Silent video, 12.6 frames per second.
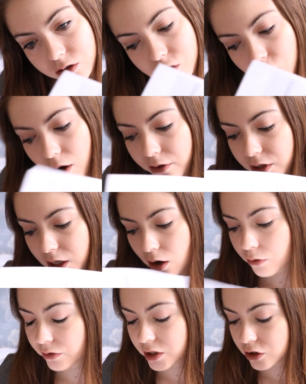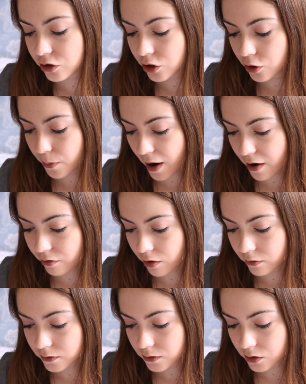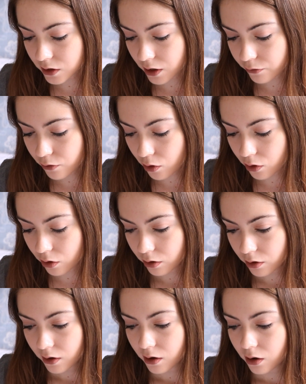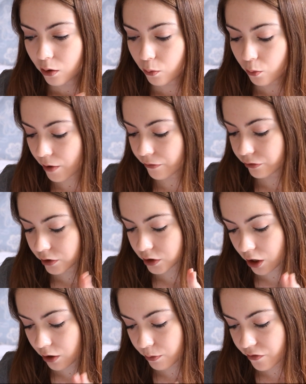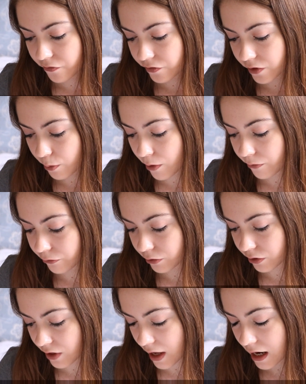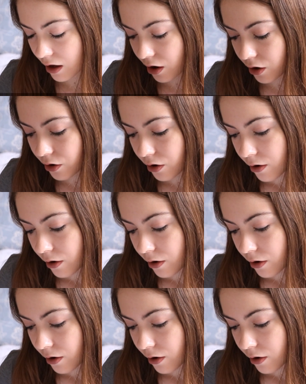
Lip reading: So I think I'll read you two paragraphs because I've got one for Atonement, then one for Othello.